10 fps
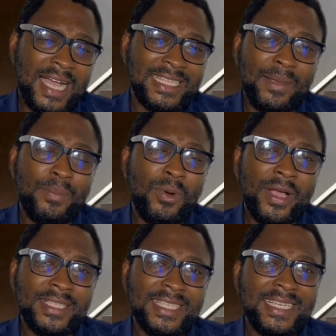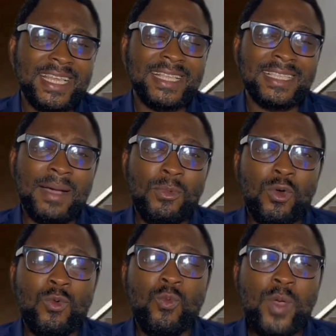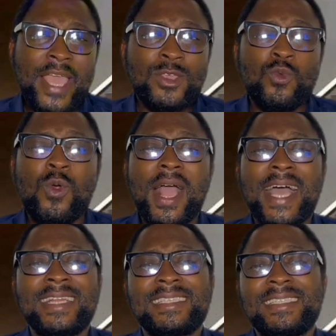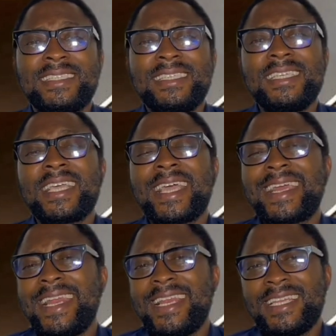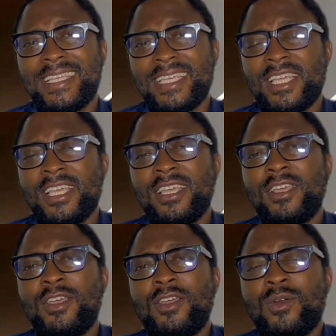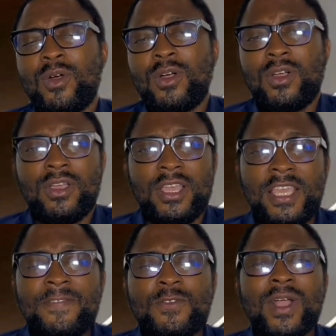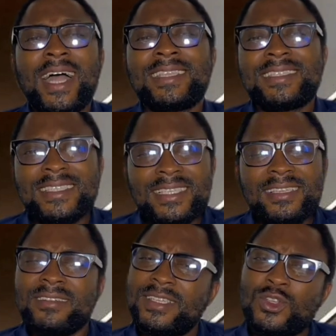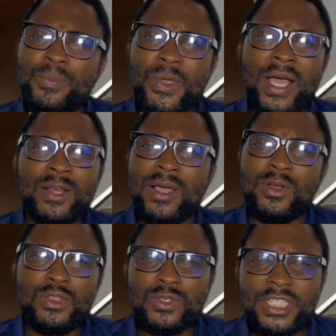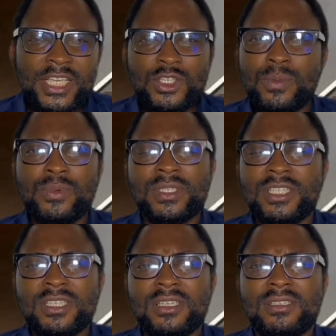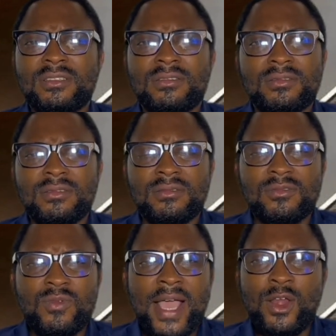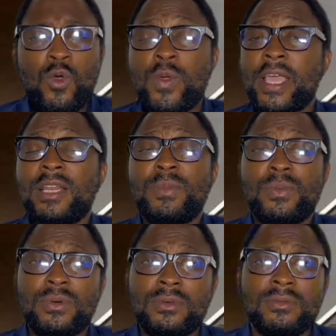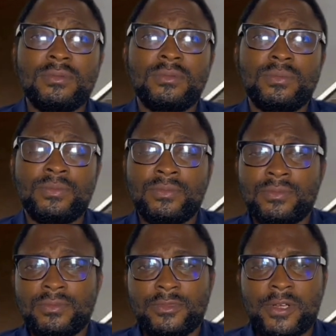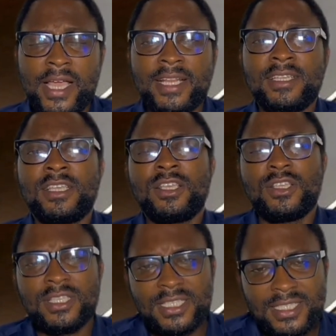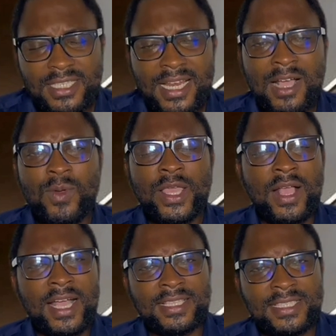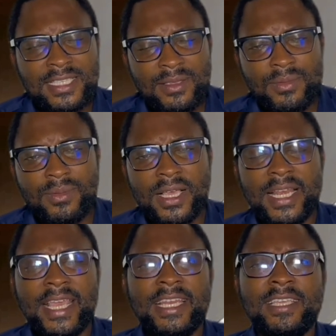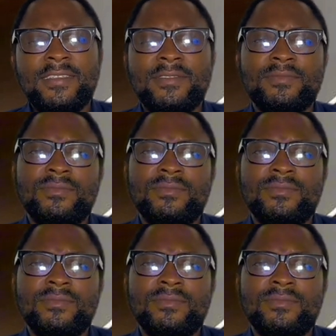at a point in the exam or where you can see clearly. If you can't see, raise up your hand. We are going to change your position. We are not wicked people, right? Sit down where you can see clearly.